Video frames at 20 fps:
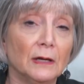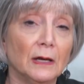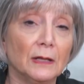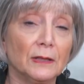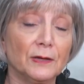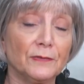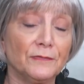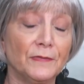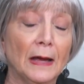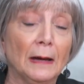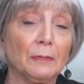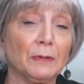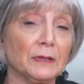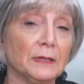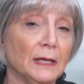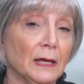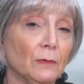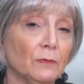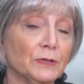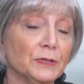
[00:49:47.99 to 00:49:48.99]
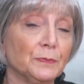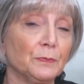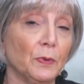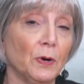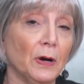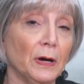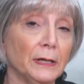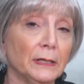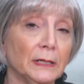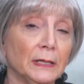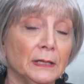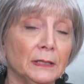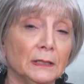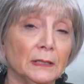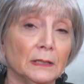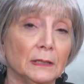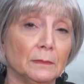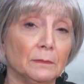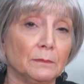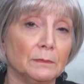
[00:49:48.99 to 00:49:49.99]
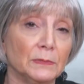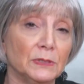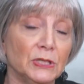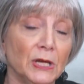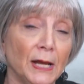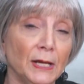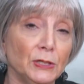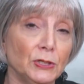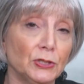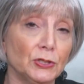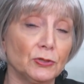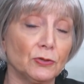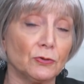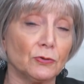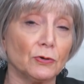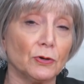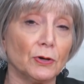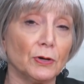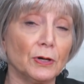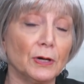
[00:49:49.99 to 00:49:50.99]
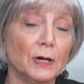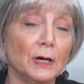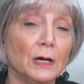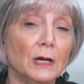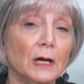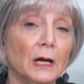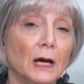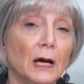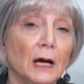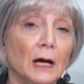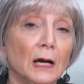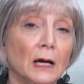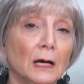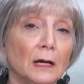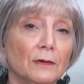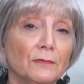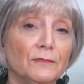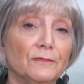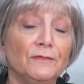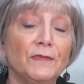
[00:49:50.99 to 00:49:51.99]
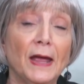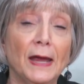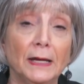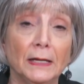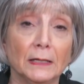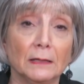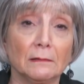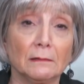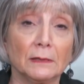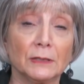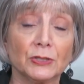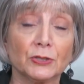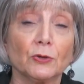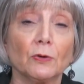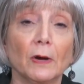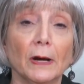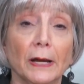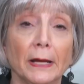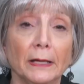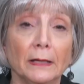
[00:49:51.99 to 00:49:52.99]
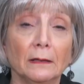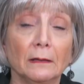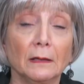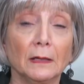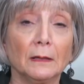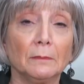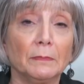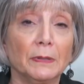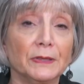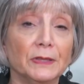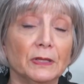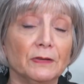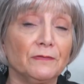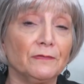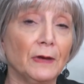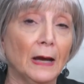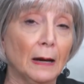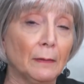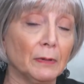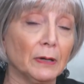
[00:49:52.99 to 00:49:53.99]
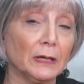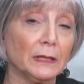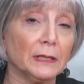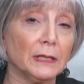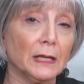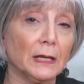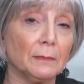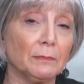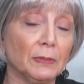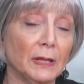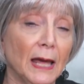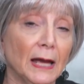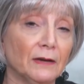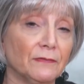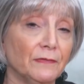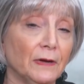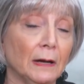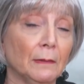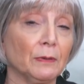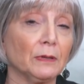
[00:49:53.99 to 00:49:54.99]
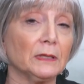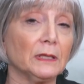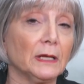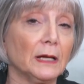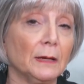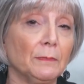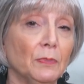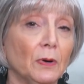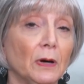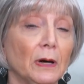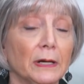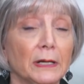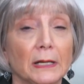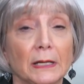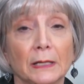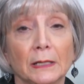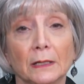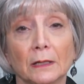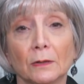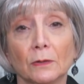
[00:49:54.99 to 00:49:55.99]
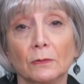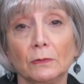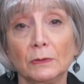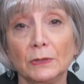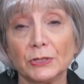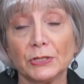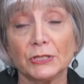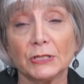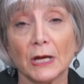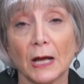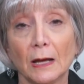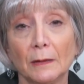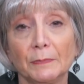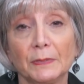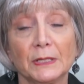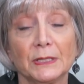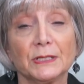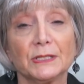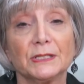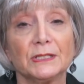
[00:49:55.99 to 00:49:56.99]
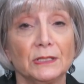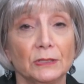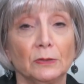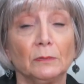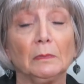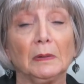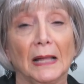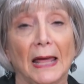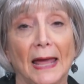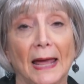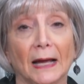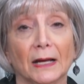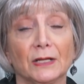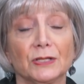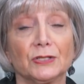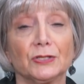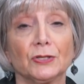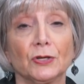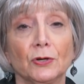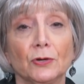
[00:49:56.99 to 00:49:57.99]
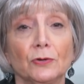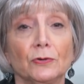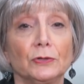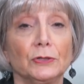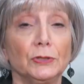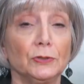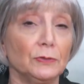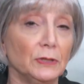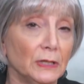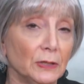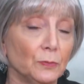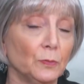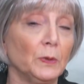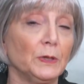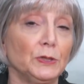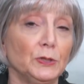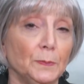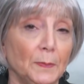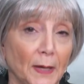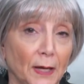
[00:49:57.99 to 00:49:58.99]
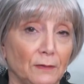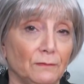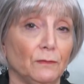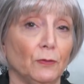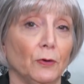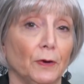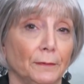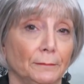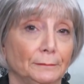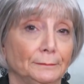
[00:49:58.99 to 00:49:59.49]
uh, the fabric that was bought in the chain store, uh, faded, it's gray. But the fabric, that black fabric that I bought in a quilt shop is still black. So you get what you pay for.